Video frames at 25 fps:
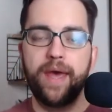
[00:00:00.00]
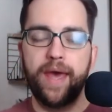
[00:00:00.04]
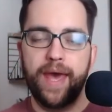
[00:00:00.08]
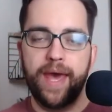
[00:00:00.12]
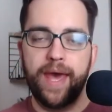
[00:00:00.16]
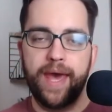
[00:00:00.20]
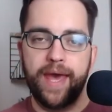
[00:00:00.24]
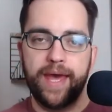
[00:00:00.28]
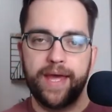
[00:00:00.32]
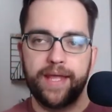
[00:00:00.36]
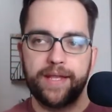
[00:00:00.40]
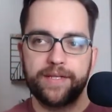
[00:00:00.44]

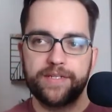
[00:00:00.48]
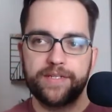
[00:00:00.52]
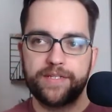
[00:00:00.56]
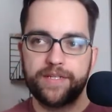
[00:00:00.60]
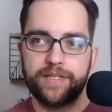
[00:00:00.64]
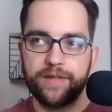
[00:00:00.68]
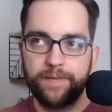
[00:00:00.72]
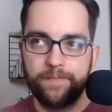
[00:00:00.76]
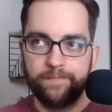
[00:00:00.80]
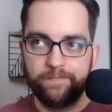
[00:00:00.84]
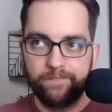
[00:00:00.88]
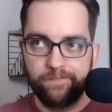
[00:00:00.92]
and
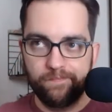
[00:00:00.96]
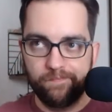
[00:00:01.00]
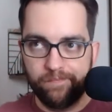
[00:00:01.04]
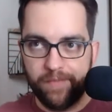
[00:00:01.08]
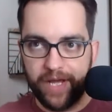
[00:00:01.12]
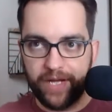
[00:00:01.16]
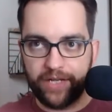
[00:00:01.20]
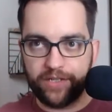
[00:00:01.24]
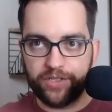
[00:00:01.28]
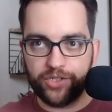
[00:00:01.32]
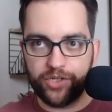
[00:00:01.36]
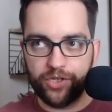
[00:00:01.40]

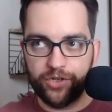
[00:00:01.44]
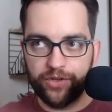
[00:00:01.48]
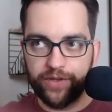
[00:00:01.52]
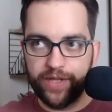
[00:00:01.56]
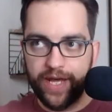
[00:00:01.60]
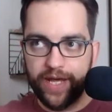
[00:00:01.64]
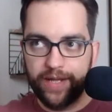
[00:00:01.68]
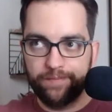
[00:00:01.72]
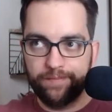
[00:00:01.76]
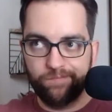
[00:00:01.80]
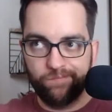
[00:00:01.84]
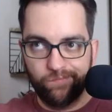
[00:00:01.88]
make sure
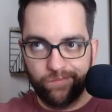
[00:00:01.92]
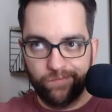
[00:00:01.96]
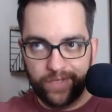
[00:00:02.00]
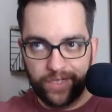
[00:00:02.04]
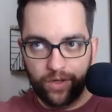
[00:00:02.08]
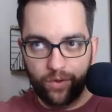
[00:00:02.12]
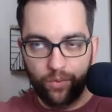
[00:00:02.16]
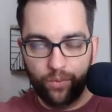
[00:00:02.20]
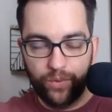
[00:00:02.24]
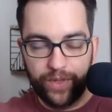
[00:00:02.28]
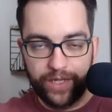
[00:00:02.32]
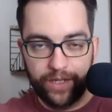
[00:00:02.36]
that,
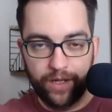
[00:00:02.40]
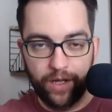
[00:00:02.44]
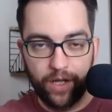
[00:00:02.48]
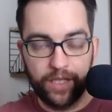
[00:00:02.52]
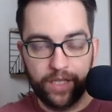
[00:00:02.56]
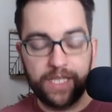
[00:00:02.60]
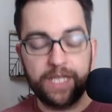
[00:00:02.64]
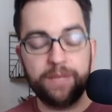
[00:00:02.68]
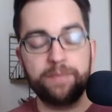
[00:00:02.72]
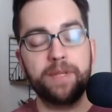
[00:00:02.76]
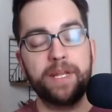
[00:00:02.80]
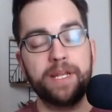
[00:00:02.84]
we
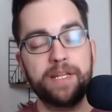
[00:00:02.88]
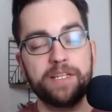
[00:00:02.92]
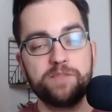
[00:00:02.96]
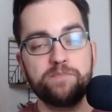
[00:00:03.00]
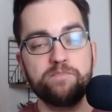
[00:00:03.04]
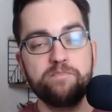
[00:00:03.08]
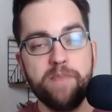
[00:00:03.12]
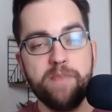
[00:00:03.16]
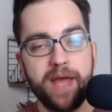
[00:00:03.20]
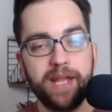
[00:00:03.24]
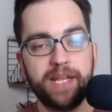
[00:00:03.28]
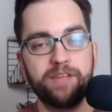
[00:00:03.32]
eliminate as
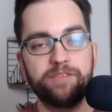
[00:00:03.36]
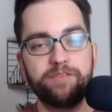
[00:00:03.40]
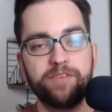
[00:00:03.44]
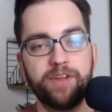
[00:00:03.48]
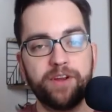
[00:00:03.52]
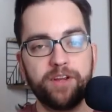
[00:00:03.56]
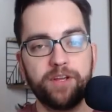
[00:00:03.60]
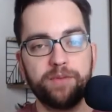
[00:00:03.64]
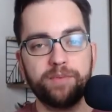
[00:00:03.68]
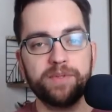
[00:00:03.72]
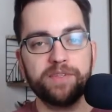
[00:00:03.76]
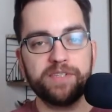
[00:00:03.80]
many
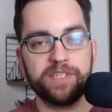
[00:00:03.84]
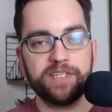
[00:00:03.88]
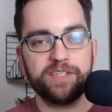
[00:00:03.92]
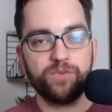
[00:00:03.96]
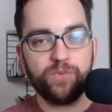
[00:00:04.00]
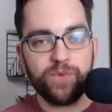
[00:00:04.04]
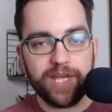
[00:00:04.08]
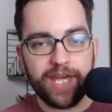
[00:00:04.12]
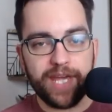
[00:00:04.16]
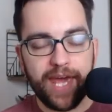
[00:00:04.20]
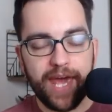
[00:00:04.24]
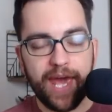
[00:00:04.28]
variables as
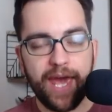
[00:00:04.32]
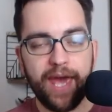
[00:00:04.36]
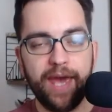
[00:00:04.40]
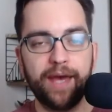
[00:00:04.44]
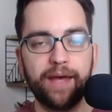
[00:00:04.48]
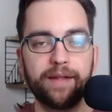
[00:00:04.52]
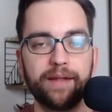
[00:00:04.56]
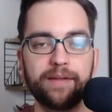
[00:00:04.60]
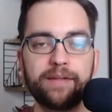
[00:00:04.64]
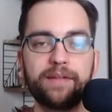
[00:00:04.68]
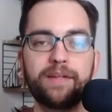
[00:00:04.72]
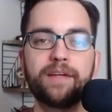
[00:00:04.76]
we
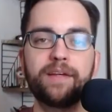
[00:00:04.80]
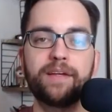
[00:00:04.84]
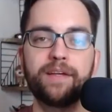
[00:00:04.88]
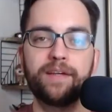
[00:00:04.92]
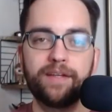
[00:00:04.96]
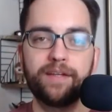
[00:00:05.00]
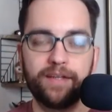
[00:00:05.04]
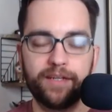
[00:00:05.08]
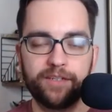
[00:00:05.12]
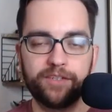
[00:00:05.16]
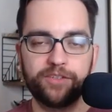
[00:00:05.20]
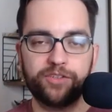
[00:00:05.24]
can
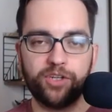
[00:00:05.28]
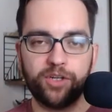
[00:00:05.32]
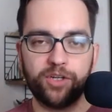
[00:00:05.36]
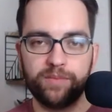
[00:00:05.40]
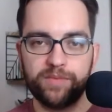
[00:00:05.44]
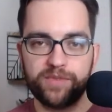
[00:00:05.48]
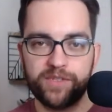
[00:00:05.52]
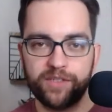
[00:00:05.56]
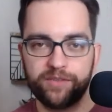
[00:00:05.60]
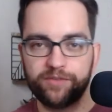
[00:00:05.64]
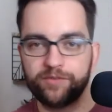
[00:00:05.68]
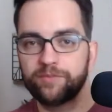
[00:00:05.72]
in
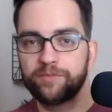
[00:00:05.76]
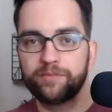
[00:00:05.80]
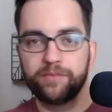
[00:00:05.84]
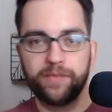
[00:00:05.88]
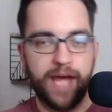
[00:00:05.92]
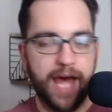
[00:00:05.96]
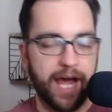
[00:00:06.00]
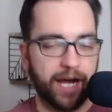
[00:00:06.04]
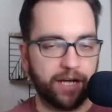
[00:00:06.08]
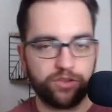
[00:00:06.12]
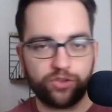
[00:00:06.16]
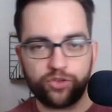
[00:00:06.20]
terms of
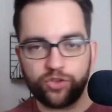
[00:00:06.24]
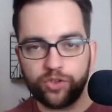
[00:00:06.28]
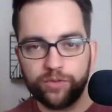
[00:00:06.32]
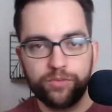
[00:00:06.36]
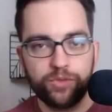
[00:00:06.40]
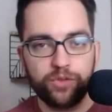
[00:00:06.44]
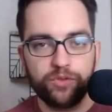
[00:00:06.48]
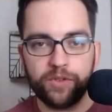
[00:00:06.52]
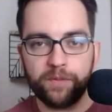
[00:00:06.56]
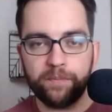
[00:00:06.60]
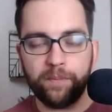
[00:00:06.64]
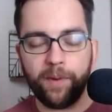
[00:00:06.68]
extra
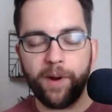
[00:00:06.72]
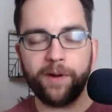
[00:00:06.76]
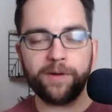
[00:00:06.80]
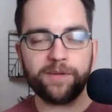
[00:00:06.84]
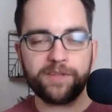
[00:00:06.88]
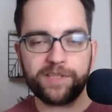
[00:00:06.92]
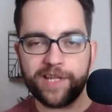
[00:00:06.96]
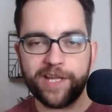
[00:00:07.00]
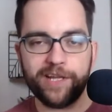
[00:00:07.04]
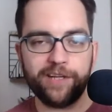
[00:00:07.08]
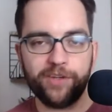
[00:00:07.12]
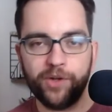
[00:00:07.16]
moving
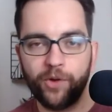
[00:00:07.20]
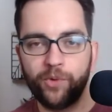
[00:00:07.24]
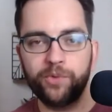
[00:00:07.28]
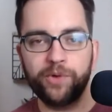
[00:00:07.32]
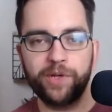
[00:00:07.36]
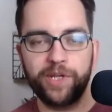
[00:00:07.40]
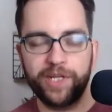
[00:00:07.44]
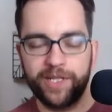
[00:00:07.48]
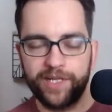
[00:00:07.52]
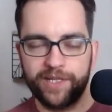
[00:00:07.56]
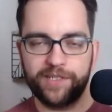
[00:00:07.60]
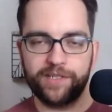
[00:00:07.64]
parts that don't
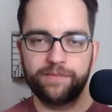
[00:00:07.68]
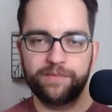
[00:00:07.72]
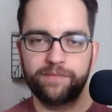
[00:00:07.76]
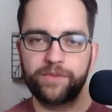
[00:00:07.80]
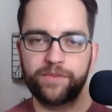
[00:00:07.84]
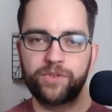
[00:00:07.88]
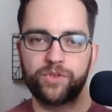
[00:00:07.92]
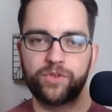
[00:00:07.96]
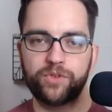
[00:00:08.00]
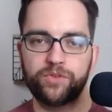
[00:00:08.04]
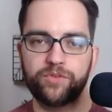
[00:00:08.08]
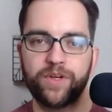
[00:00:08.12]
need to
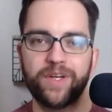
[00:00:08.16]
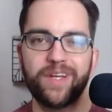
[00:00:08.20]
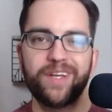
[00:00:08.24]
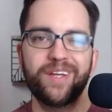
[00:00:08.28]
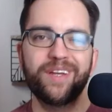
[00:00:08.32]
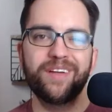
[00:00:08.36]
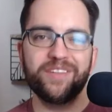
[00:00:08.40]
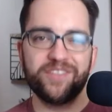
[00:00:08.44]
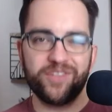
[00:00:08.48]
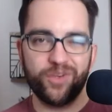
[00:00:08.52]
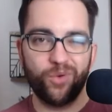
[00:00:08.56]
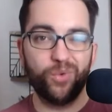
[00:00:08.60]
move,
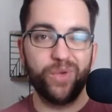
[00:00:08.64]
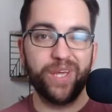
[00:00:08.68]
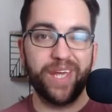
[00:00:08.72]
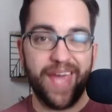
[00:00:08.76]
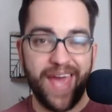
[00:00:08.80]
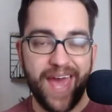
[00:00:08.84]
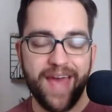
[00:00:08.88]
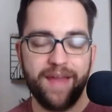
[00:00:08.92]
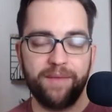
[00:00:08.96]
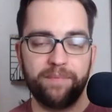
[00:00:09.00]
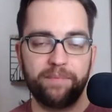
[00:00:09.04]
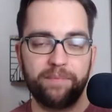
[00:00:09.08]
so we
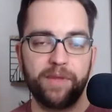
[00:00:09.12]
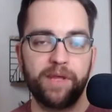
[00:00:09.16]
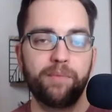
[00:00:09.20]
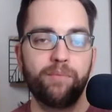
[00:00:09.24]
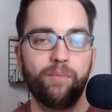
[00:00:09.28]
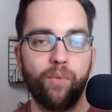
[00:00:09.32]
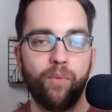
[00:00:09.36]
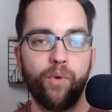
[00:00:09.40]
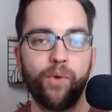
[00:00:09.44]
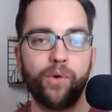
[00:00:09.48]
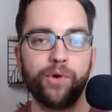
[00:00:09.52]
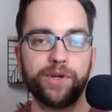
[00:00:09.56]
can be
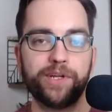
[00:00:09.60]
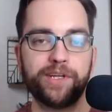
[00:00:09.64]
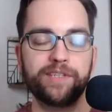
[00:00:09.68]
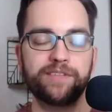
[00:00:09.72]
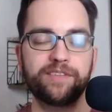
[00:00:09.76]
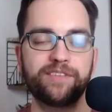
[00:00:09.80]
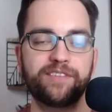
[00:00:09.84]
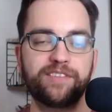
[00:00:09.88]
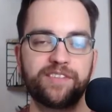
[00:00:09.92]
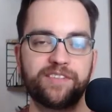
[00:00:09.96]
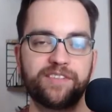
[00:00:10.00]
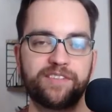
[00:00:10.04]
more
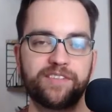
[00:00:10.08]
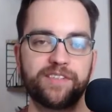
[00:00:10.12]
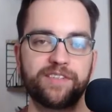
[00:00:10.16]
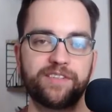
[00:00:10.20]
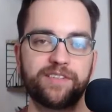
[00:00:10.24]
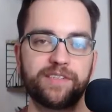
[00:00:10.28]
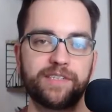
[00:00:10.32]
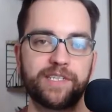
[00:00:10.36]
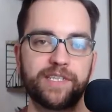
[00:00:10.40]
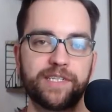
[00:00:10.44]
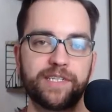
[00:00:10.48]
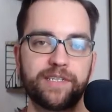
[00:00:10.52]
consistent
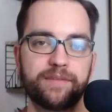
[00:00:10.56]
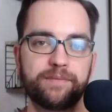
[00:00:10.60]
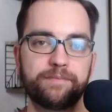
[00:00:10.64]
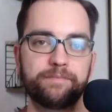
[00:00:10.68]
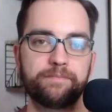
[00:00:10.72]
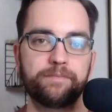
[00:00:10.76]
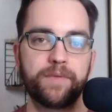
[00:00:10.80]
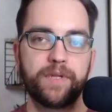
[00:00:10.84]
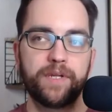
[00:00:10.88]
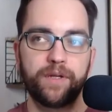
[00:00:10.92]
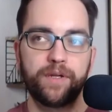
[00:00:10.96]
in